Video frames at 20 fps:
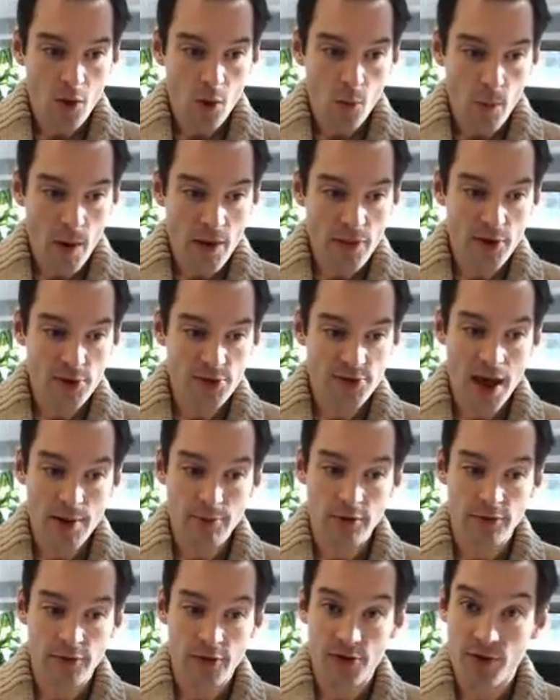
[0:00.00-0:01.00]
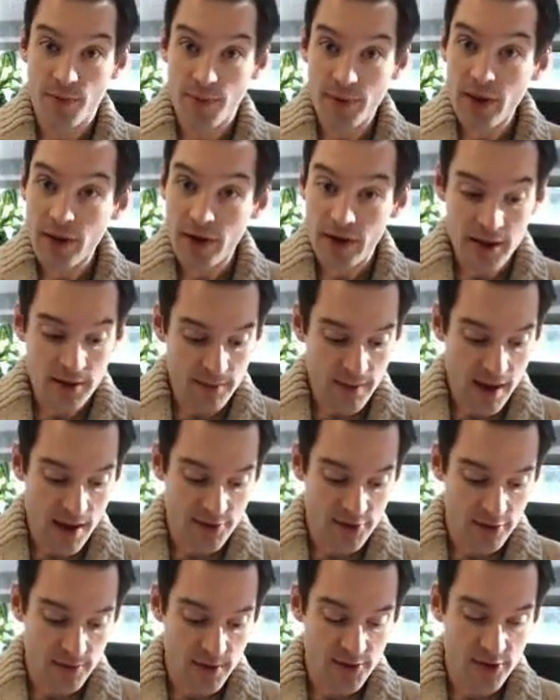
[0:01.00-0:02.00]
When there's that reversibility,
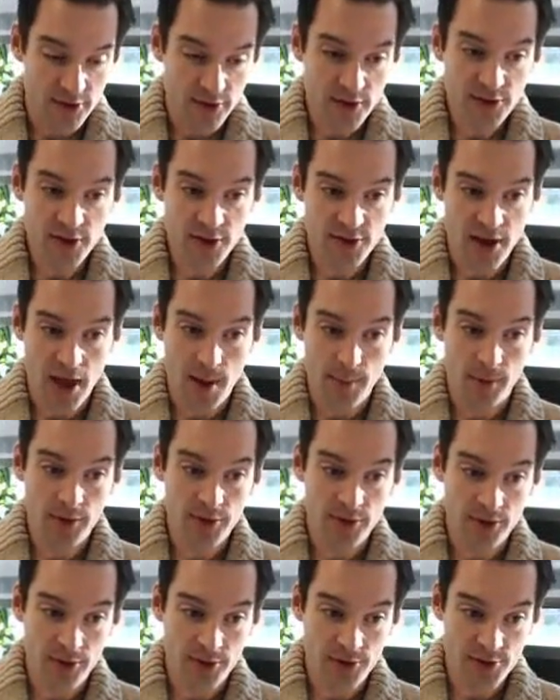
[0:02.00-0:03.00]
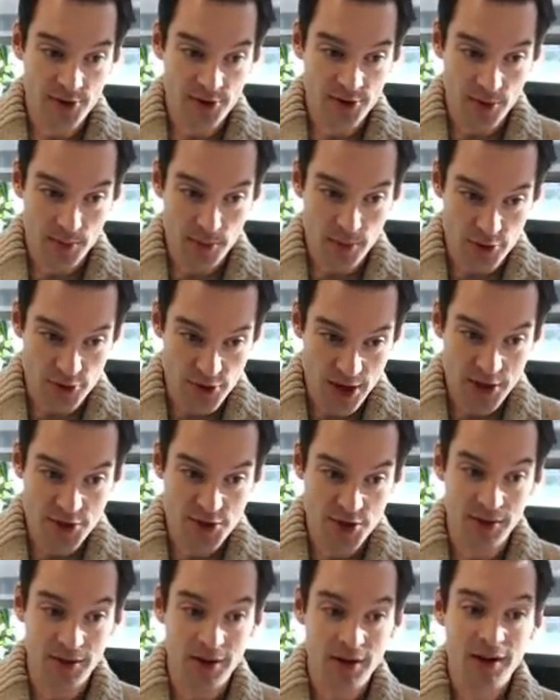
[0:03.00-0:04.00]
as there is in this example, so it's just the
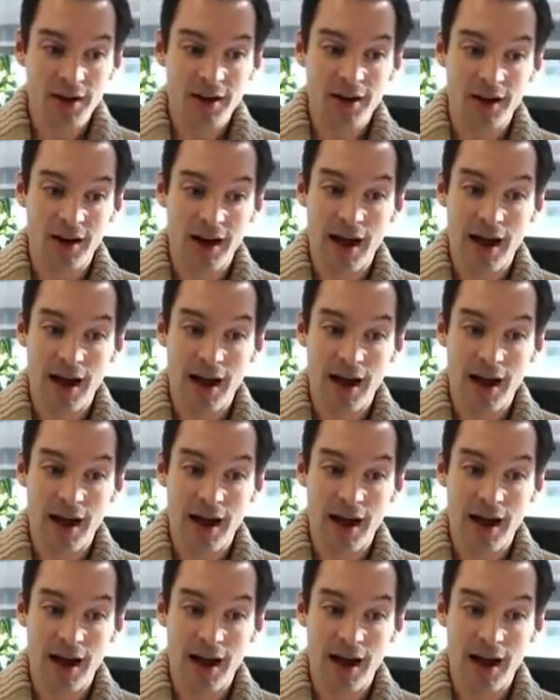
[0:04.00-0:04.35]
projection uh,